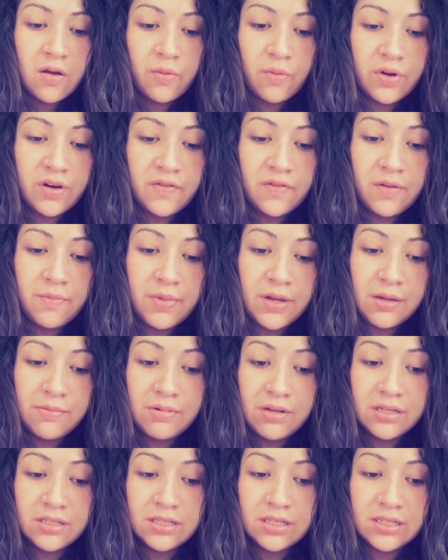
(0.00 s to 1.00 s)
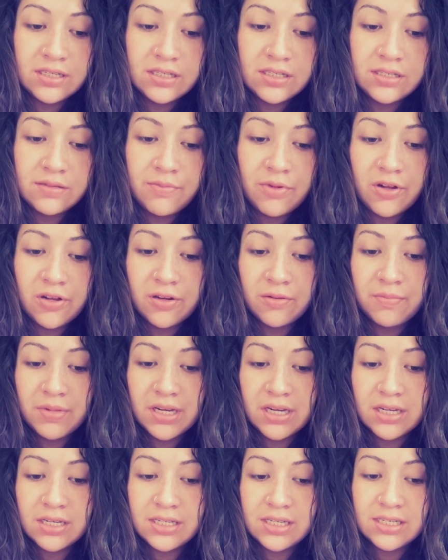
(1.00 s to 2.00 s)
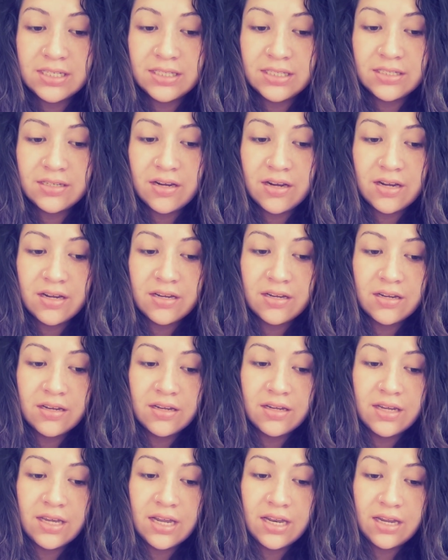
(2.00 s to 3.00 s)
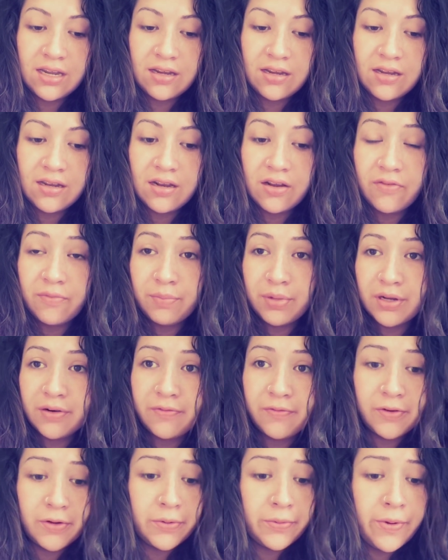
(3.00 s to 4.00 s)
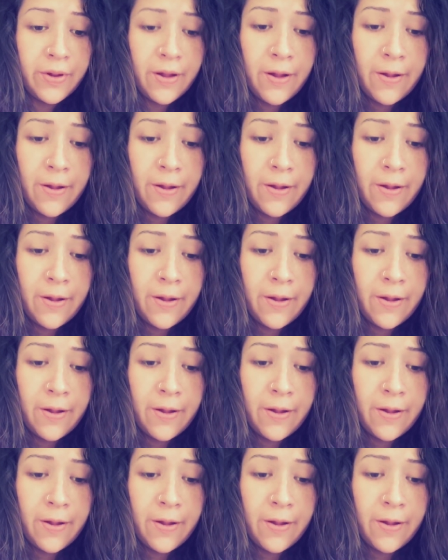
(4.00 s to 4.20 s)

One of the babies is smaller because he's not getting enough blood flow.